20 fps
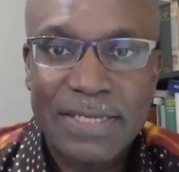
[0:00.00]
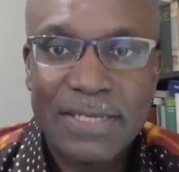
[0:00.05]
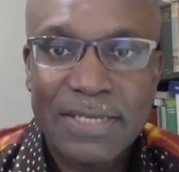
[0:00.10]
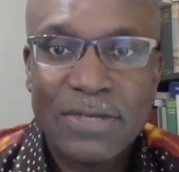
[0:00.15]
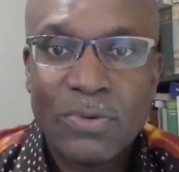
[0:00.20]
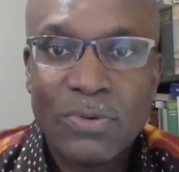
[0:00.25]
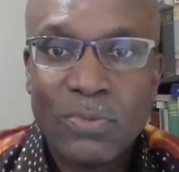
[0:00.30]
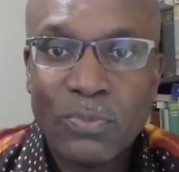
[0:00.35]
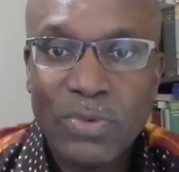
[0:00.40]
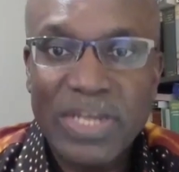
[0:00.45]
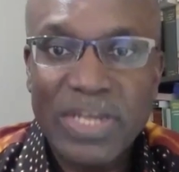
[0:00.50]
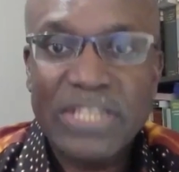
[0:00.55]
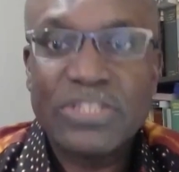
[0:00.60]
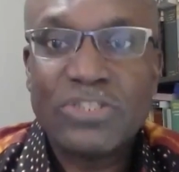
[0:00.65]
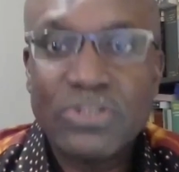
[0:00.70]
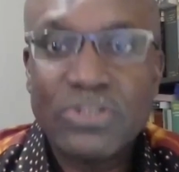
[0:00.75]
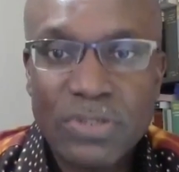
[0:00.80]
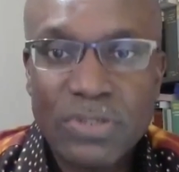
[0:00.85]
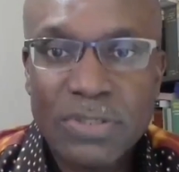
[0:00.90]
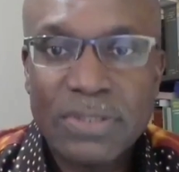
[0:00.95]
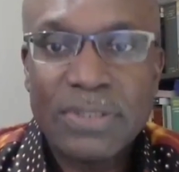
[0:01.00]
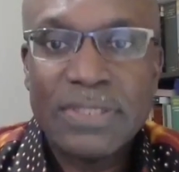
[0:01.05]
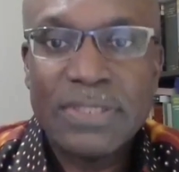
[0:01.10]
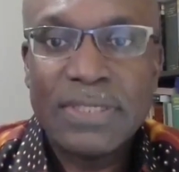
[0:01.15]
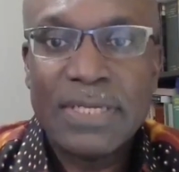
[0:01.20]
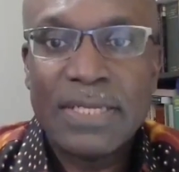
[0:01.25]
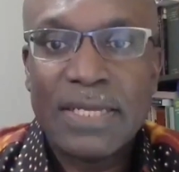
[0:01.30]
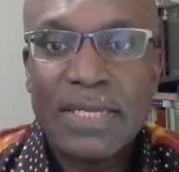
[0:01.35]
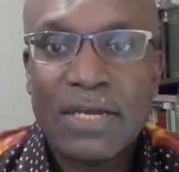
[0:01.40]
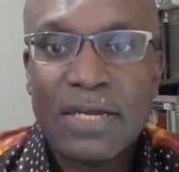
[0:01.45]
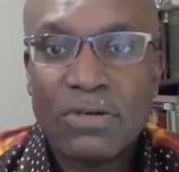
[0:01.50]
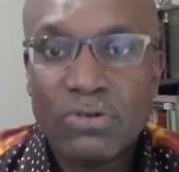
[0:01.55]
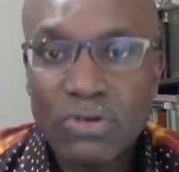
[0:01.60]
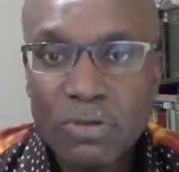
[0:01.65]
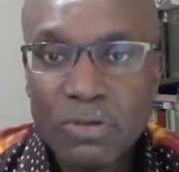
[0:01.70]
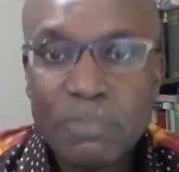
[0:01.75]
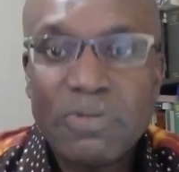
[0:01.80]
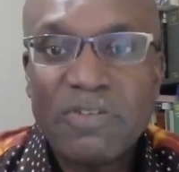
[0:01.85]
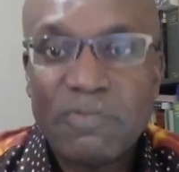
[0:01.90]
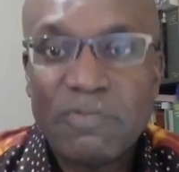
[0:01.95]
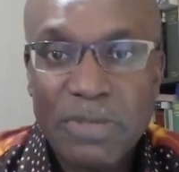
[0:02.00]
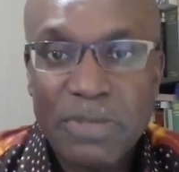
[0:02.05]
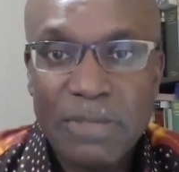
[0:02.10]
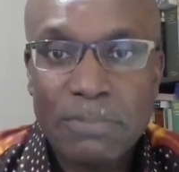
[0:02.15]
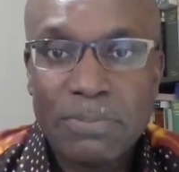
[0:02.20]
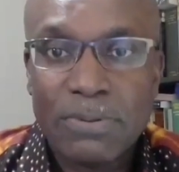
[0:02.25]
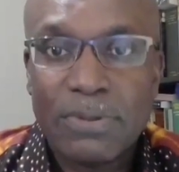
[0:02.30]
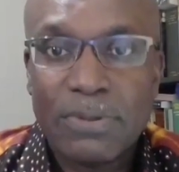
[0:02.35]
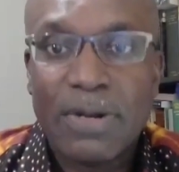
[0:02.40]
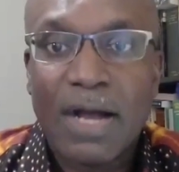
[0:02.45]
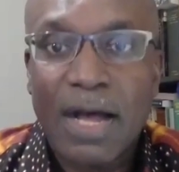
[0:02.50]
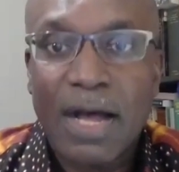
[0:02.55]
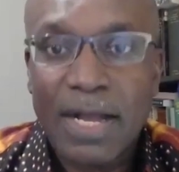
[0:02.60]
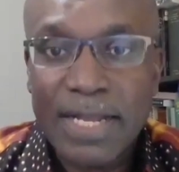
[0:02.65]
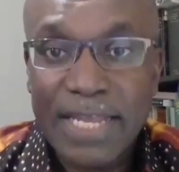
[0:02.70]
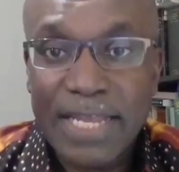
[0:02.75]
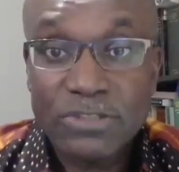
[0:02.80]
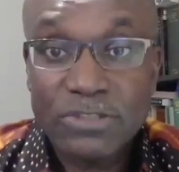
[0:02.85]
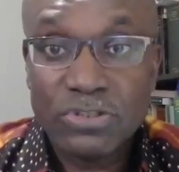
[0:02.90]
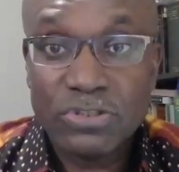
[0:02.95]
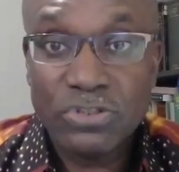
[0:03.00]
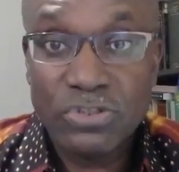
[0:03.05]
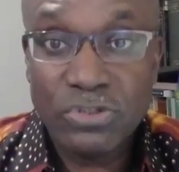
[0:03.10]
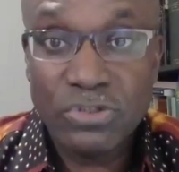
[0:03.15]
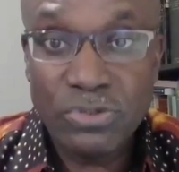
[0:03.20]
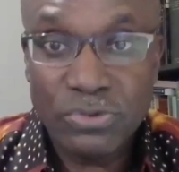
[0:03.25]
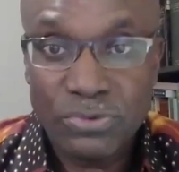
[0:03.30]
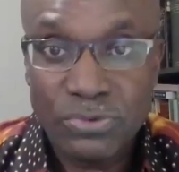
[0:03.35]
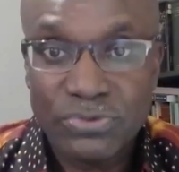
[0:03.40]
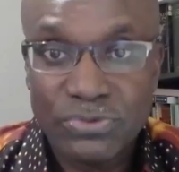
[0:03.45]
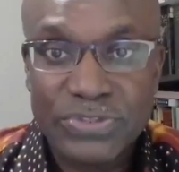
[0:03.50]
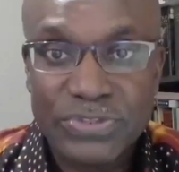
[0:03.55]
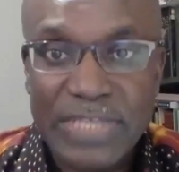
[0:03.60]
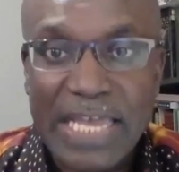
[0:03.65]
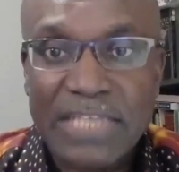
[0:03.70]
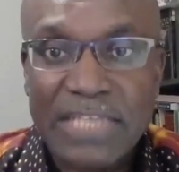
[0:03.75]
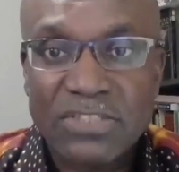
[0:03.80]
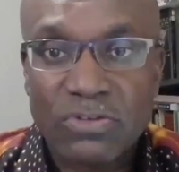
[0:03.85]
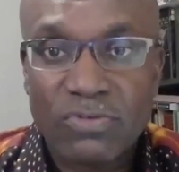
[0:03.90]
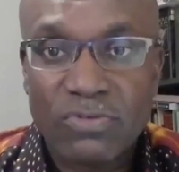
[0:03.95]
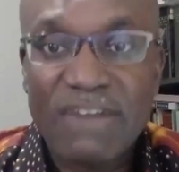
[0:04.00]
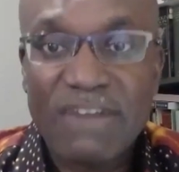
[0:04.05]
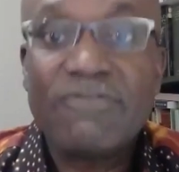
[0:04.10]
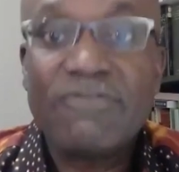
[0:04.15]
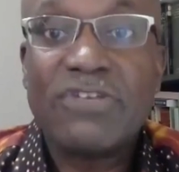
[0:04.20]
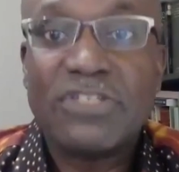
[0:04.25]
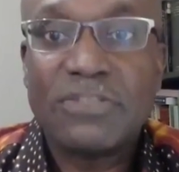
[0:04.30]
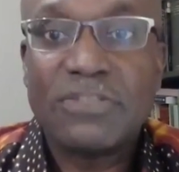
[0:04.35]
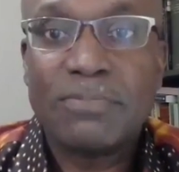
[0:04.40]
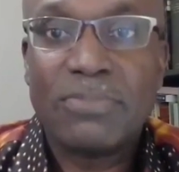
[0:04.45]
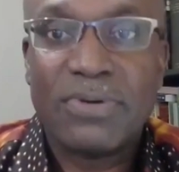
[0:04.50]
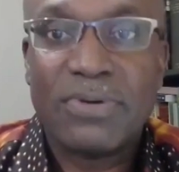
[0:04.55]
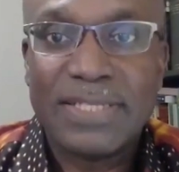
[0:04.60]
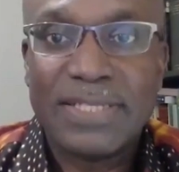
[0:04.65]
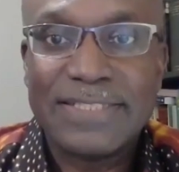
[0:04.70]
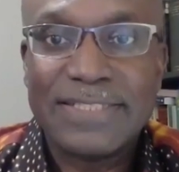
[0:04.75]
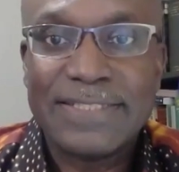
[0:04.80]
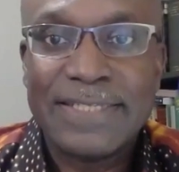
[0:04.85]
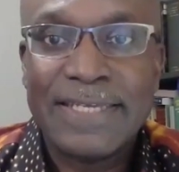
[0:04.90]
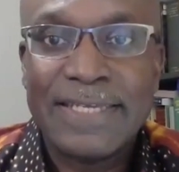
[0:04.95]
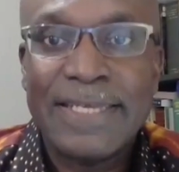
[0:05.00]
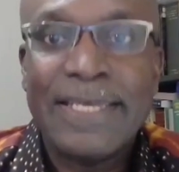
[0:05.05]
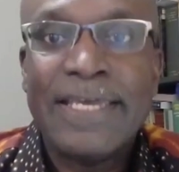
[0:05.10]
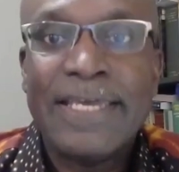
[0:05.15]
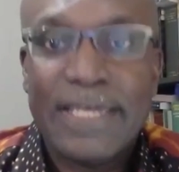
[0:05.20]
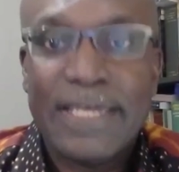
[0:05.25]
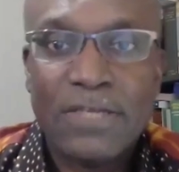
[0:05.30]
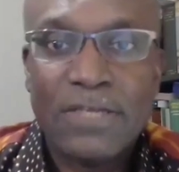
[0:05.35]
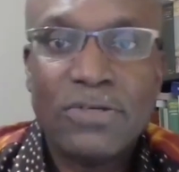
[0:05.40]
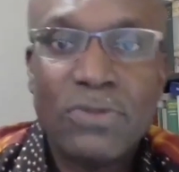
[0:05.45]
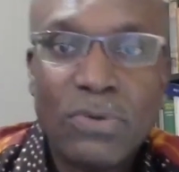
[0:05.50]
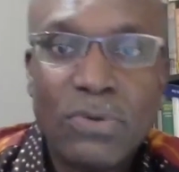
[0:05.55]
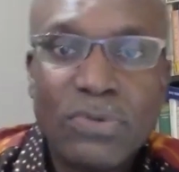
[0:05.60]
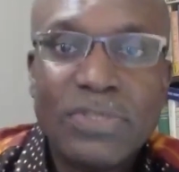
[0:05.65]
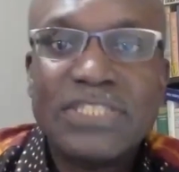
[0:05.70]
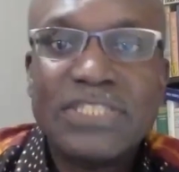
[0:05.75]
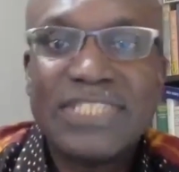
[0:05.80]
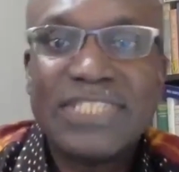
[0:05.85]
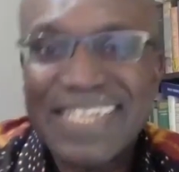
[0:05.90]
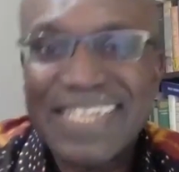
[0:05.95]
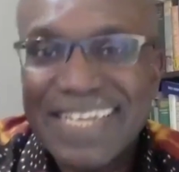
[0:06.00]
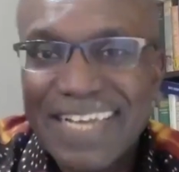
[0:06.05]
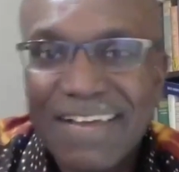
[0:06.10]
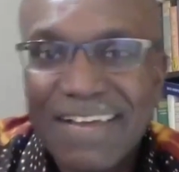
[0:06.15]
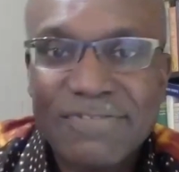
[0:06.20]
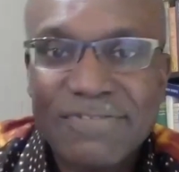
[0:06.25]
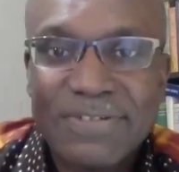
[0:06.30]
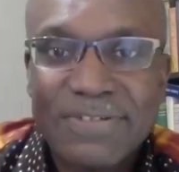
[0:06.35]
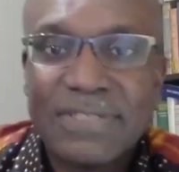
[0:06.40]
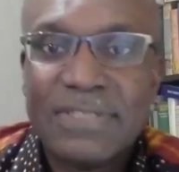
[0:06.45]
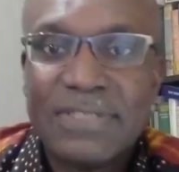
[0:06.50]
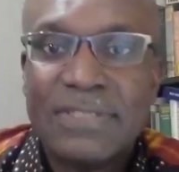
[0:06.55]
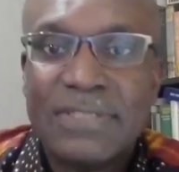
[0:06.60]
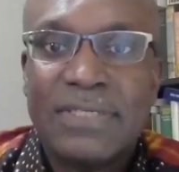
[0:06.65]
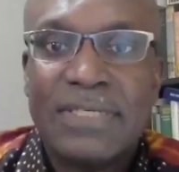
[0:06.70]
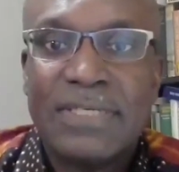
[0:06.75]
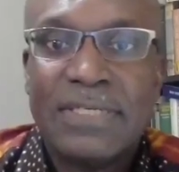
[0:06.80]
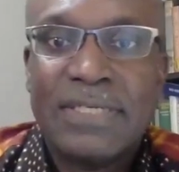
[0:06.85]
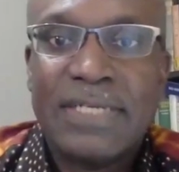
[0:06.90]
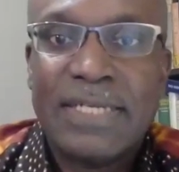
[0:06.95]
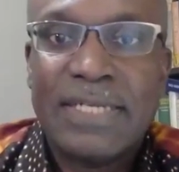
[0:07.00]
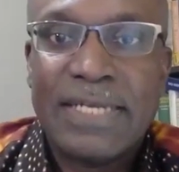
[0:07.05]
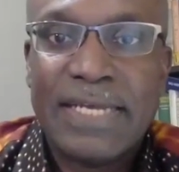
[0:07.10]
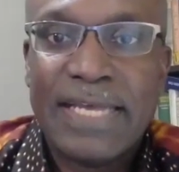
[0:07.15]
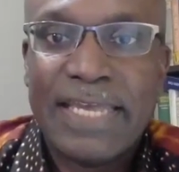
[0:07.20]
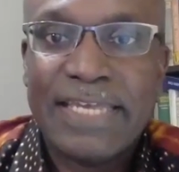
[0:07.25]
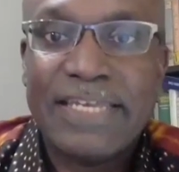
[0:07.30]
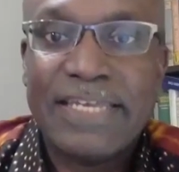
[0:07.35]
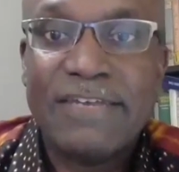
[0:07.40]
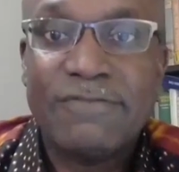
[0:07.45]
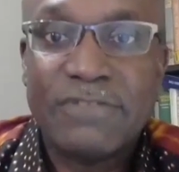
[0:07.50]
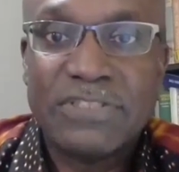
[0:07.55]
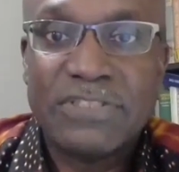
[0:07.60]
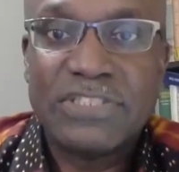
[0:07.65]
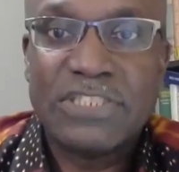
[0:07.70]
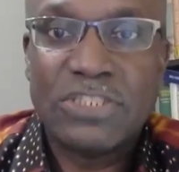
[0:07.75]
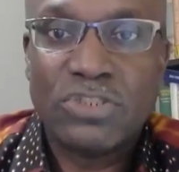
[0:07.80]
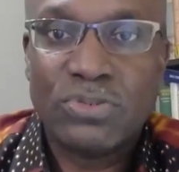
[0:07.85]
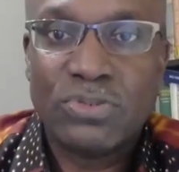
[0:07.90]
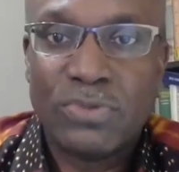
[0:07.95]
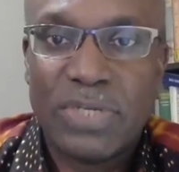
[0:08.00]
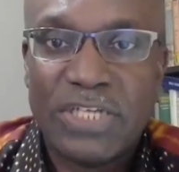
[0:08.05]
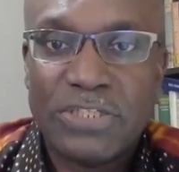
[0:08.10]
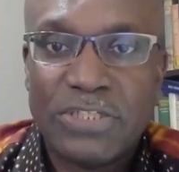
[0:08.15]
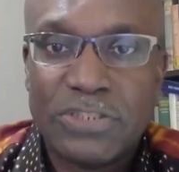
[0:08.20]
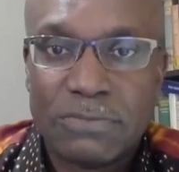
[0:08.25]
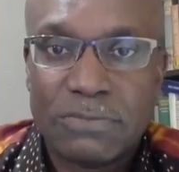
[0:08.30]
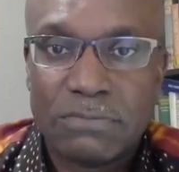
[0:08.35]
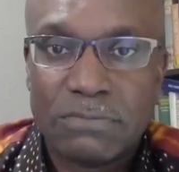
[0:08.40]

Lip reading: which a group of people are going to use as a reference point in order to govern a given situation.